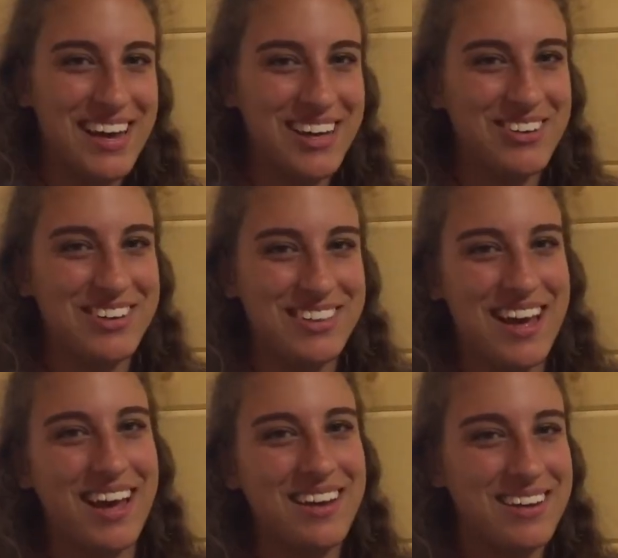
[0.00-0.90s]
do struggle
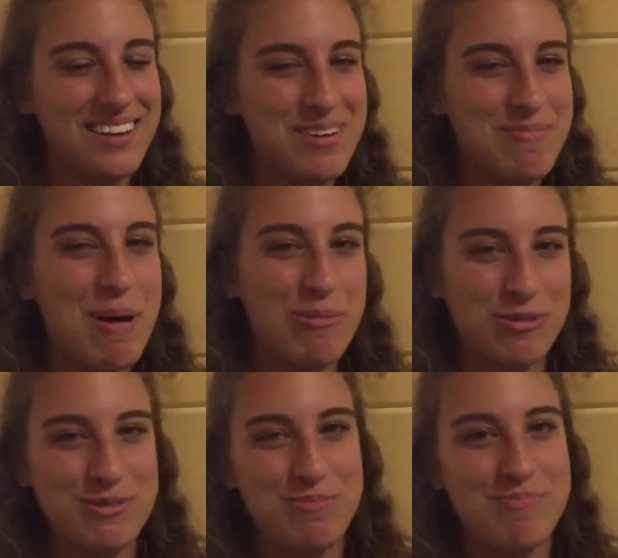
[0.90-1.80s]
with,
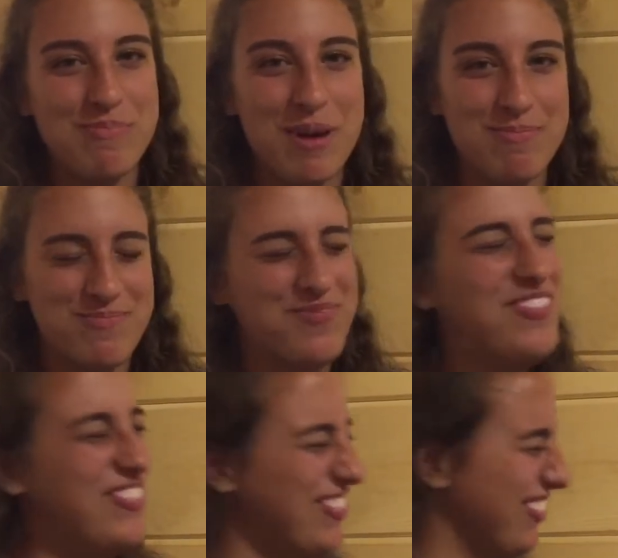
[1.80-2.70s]
start out with
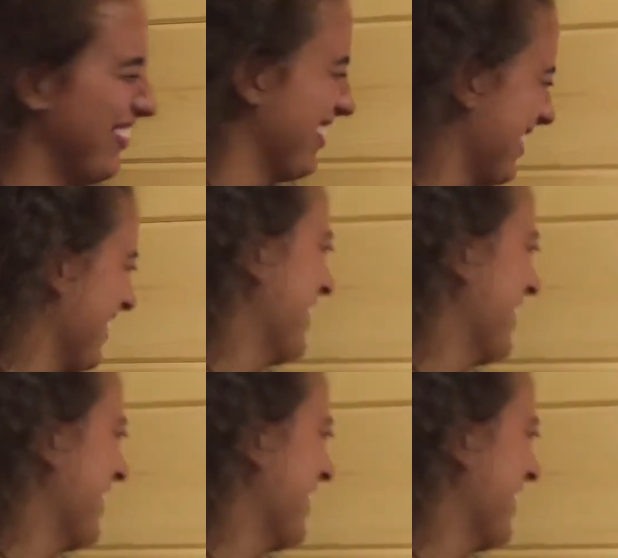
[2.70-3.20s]
simple things